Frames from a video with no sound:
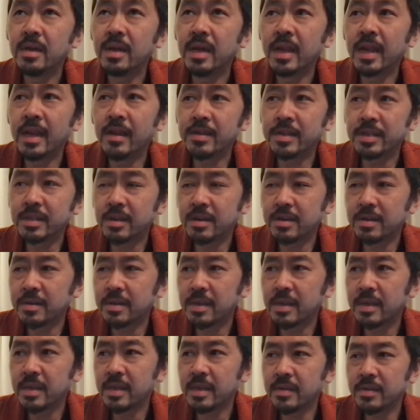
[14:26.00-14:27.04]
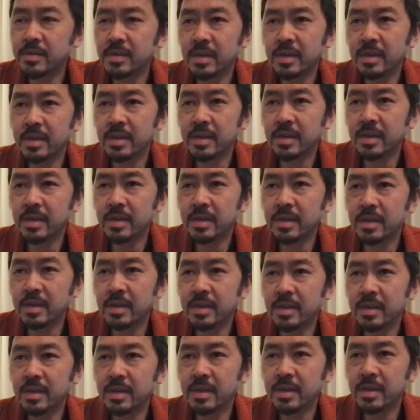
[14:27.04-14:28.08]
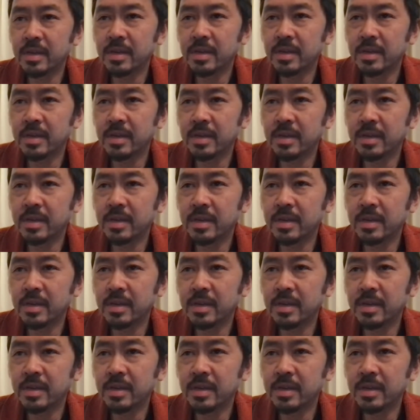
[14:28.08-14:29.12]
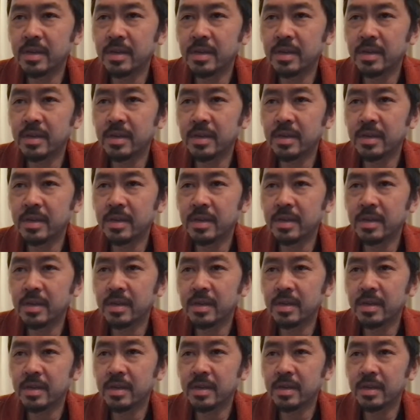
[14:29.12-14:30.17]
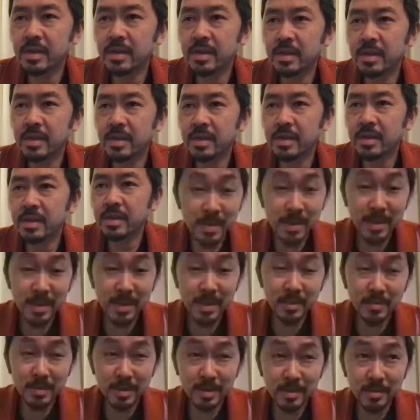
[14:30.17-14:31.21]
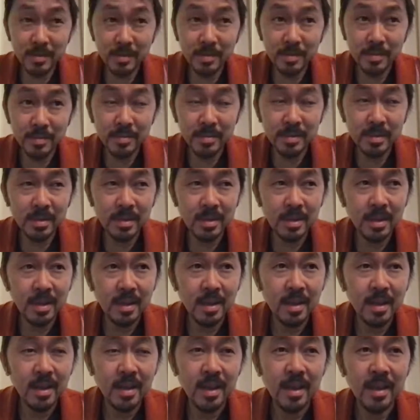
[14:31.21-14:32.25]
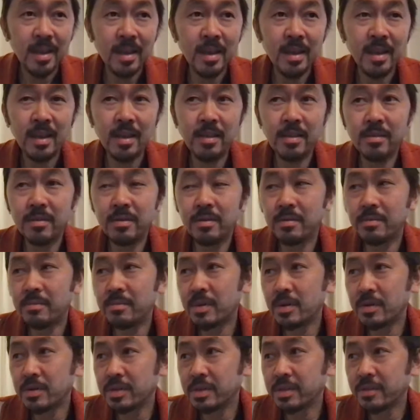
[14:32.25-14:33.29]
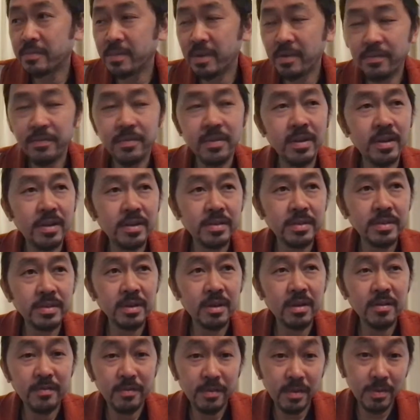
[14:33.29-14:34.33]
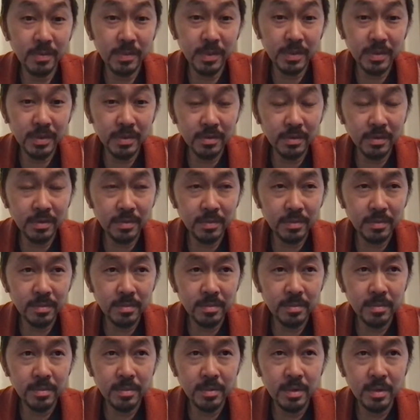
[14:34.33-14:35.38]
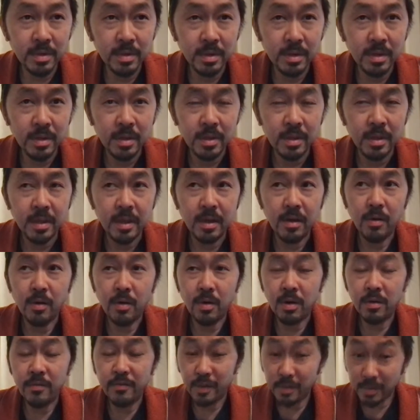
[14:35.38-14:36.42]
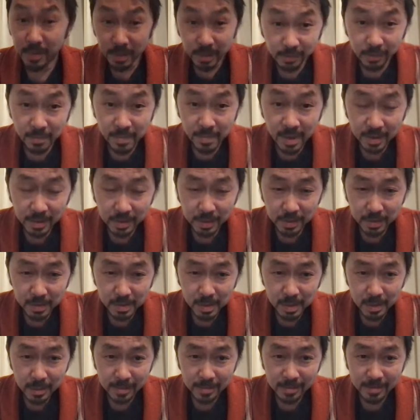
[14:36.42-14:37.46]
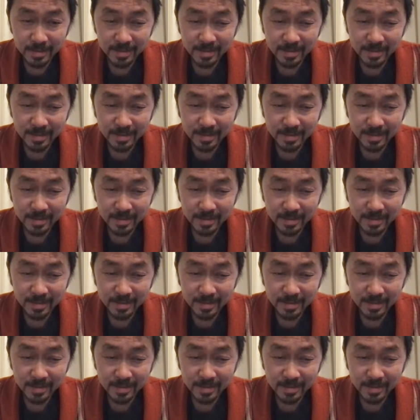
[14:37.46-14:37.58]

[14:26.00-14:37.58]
I started thinking, I was like, do more of what you love. I love my mastermind group. And most of my friends are from this group or from a different mastermind.